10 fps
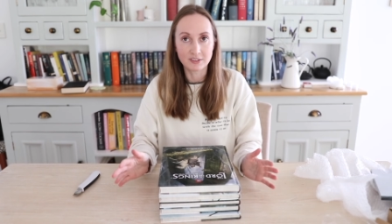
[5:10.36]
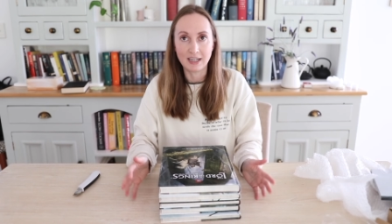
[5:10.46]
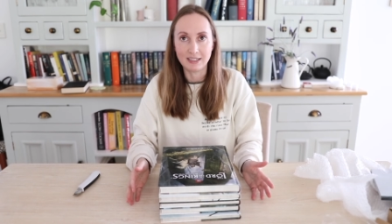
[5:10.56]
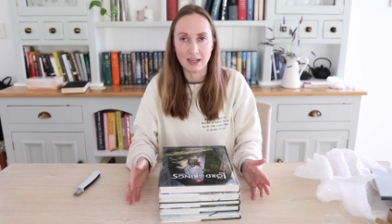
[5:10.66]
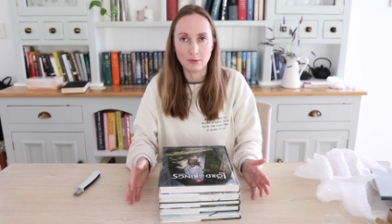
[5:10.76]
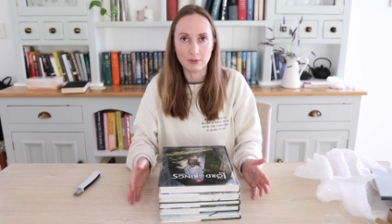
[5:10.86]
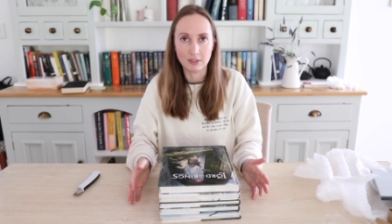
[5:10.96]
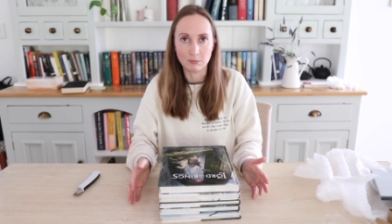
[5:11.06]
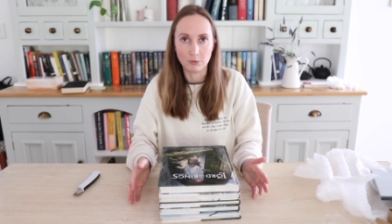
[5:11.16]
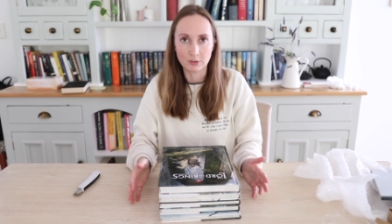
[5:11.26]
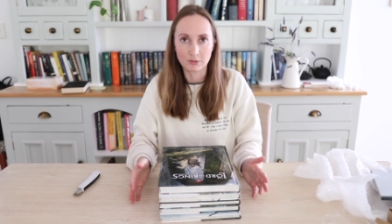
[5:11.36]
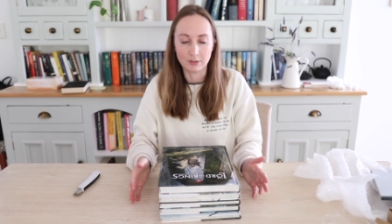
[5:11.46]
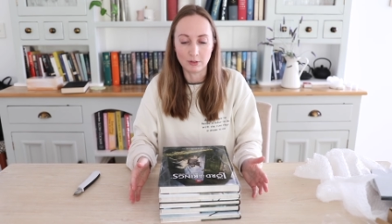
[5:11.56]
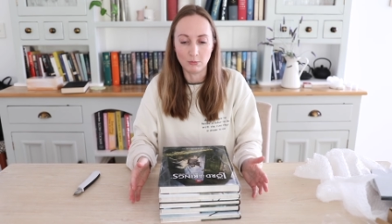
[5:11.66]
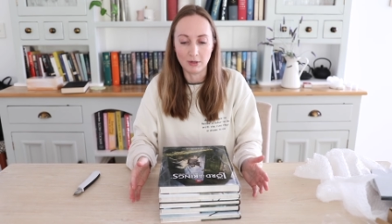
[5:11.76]
sat down with these books for a
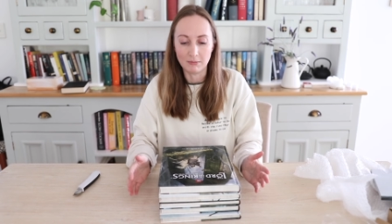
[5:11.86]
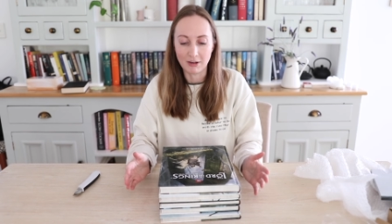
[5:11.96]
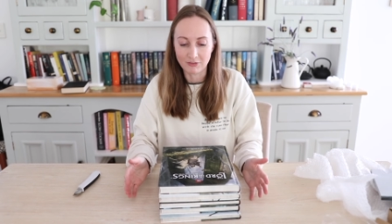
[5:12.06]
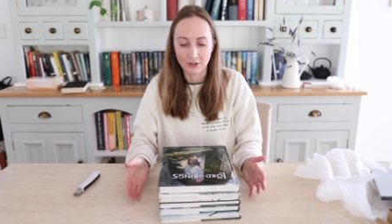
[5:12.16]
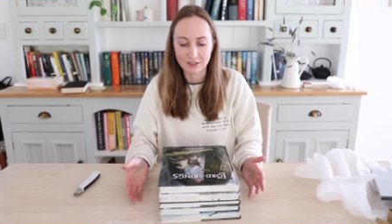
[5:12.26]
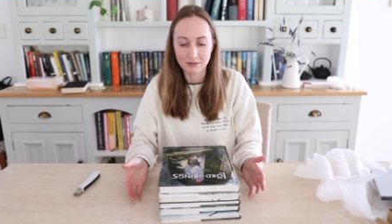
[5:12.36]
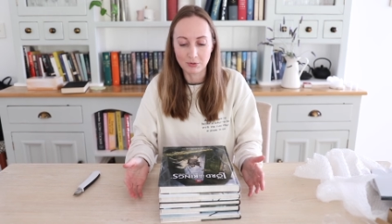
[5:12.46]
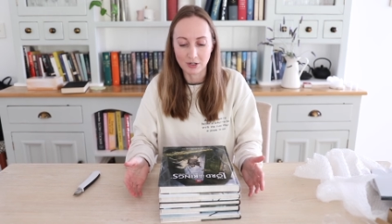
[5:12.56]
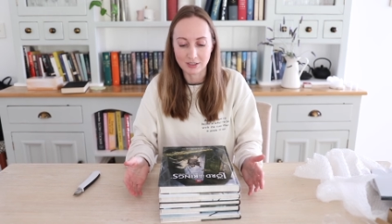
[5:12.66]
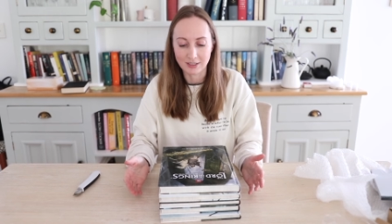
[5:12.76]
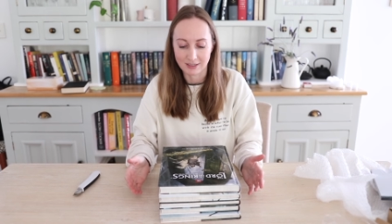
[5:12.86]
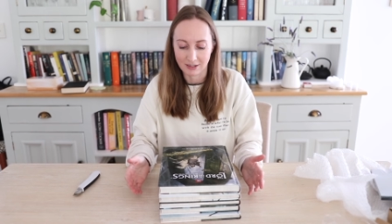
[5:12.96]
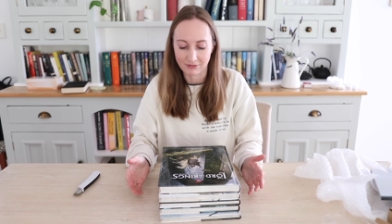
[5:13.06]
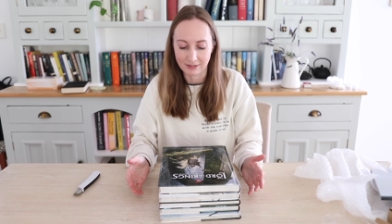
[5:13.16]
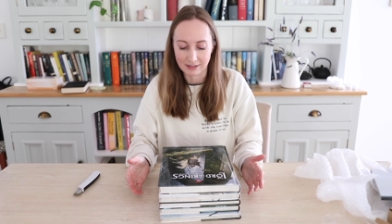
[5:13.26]
little bit, my first impression is
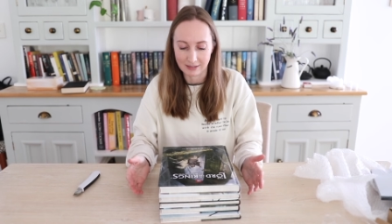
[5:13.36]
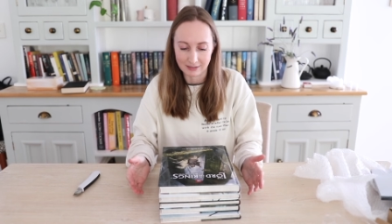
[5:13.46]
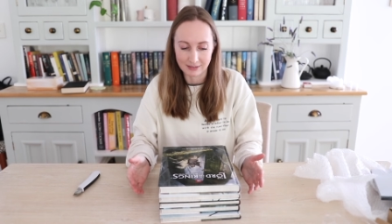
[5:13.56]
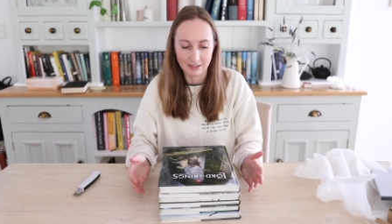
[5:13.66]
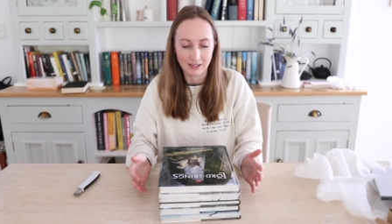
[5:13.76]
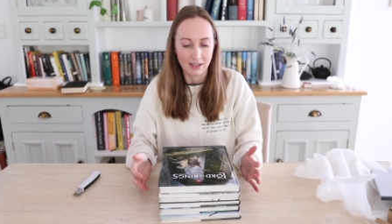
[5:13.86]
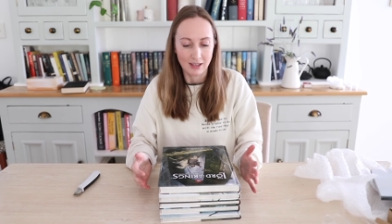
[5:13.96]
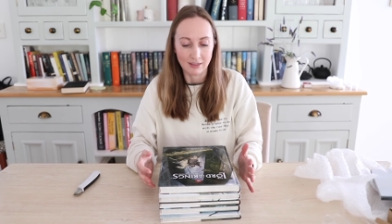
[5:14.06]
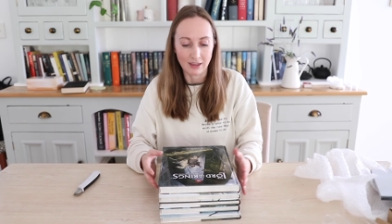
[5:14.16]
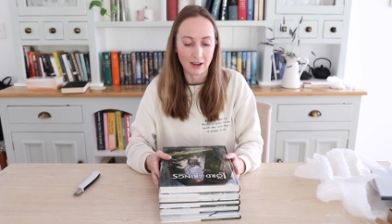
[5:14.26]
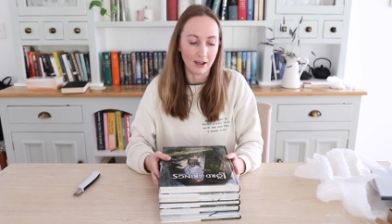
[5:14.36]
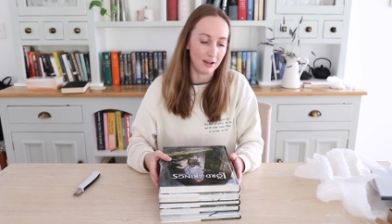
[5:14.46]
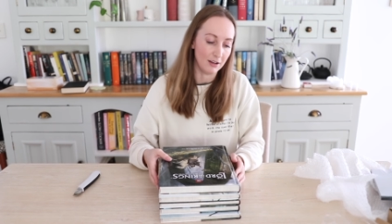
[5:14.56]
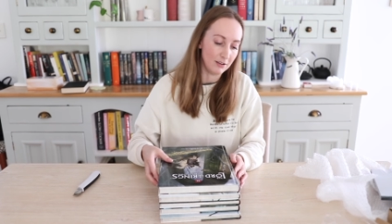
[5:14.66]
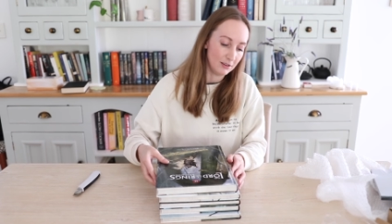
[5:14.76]
definitely this. They
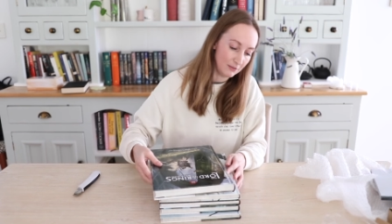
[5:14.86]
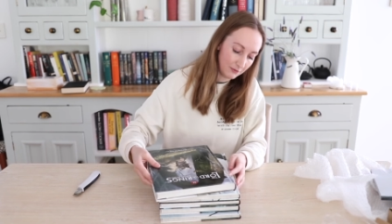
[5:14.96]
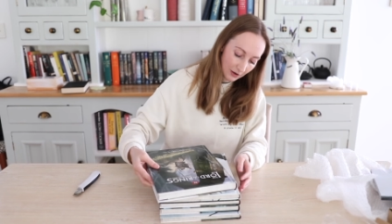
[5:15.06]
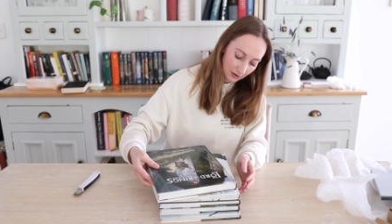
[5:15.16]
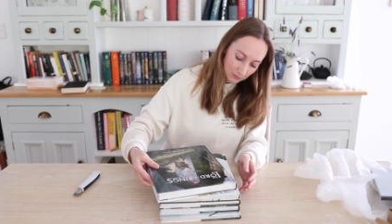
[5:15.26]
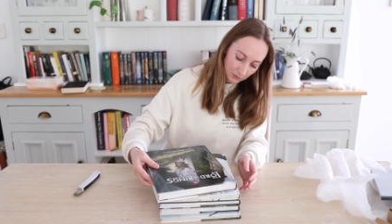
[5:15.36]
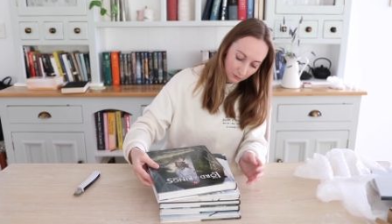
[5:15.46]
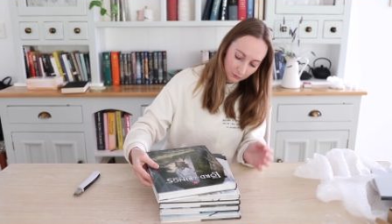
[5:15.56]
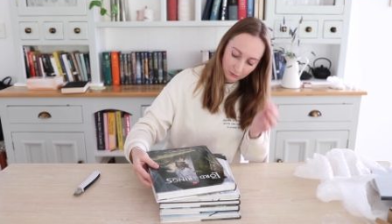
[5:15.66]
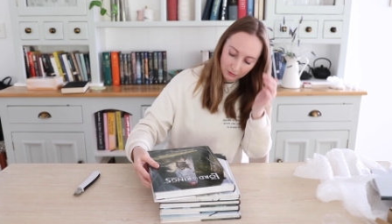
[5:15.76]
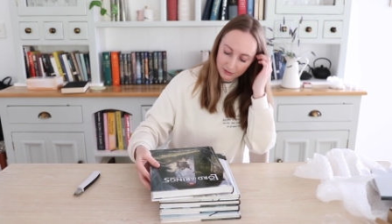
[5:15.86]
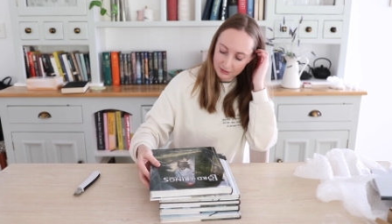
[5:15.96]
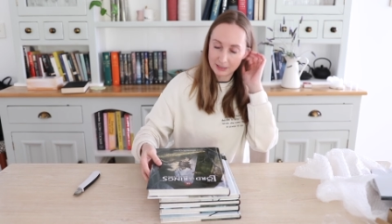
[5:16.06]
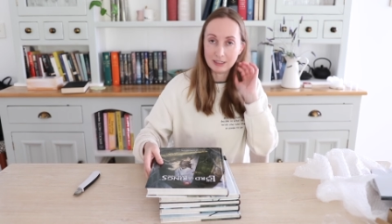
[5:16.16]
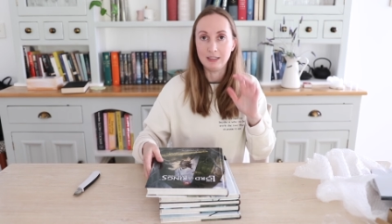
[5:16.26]
are very beautiful
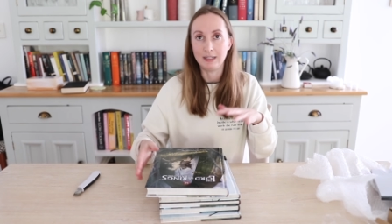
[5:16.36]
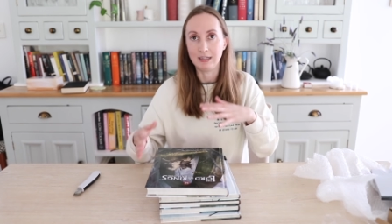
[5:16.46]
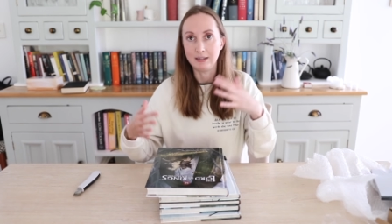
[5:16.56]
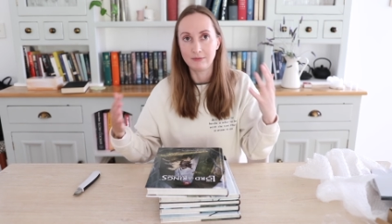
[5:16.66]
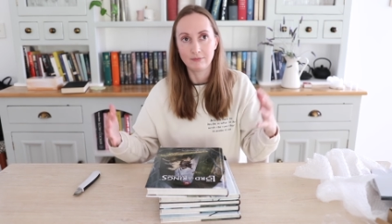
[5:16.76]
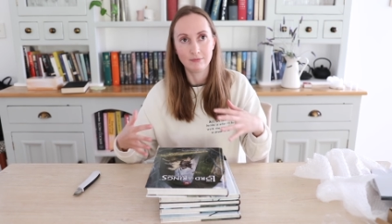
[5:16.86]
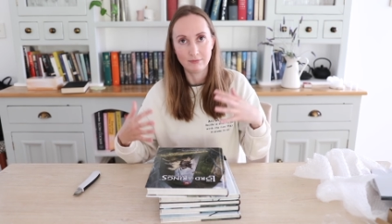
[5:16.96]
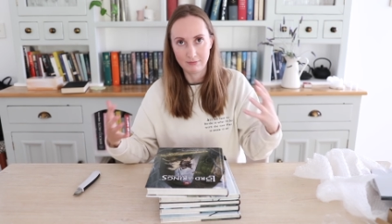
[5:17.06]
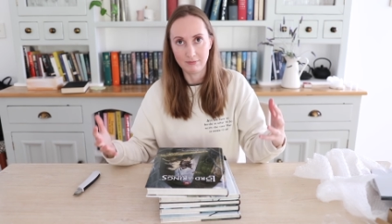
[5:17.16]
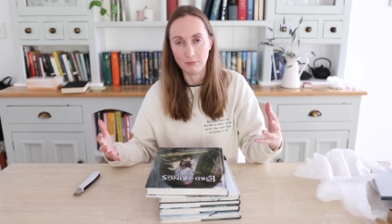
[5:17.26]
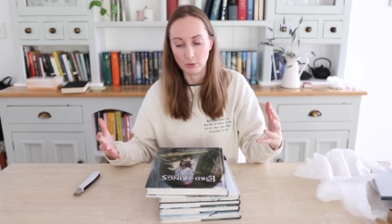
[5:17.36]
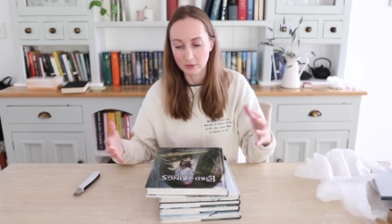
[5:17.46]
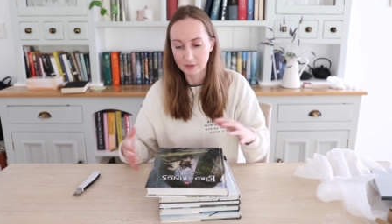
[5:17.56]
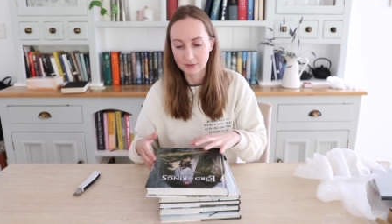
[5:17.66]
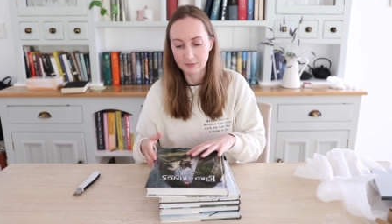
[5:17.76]
D&D
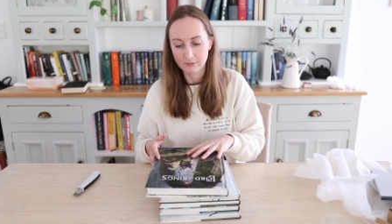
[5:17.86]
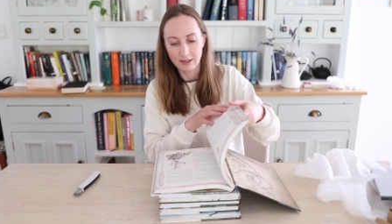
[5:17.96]
books.